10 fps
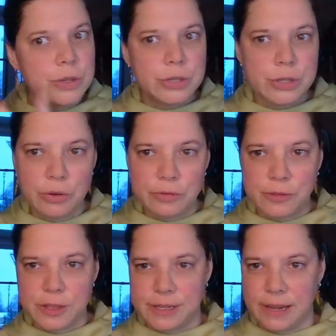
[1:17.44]
So
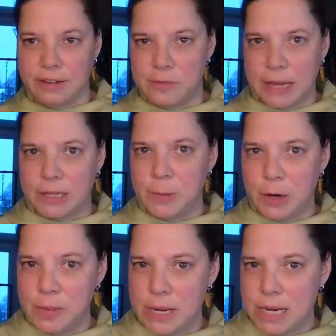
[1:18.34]
for the sake of my
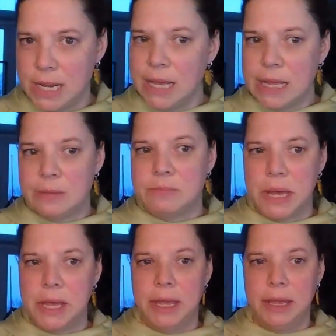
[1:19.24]
experiment,
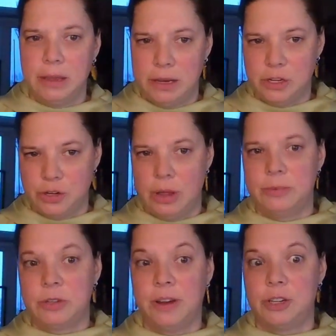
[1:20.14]
my initial
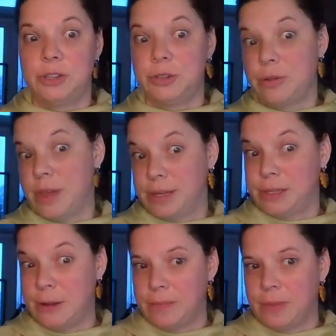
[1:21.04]
observations are
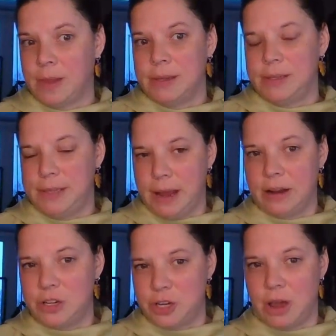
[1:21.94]
this.
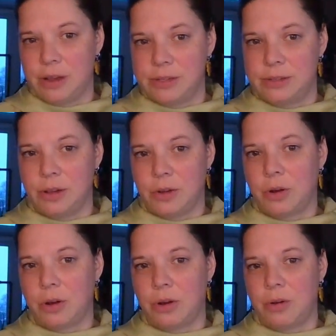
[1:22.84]
Static shocks
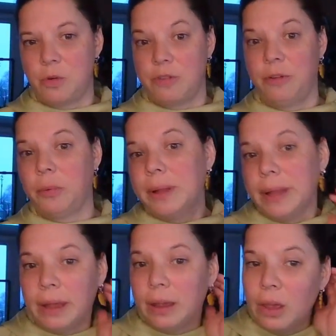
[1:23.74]
occur more
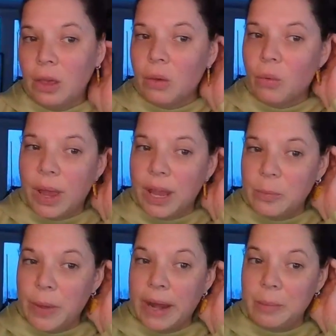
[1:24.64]
frequently
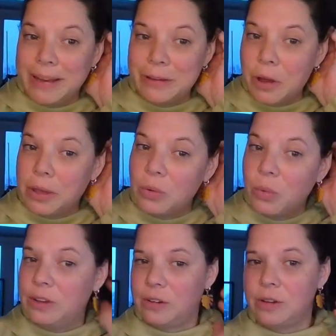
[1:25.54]
when petting my dog in the
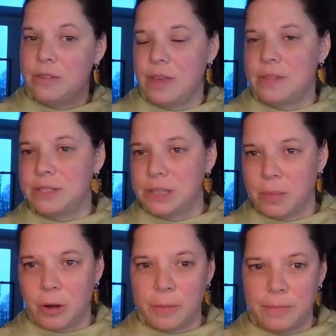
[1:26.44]
winter than the
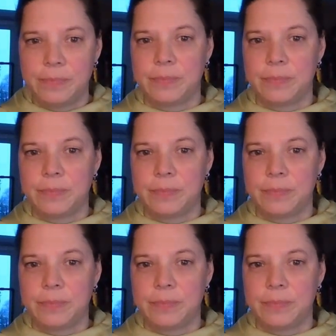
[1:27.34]
summer.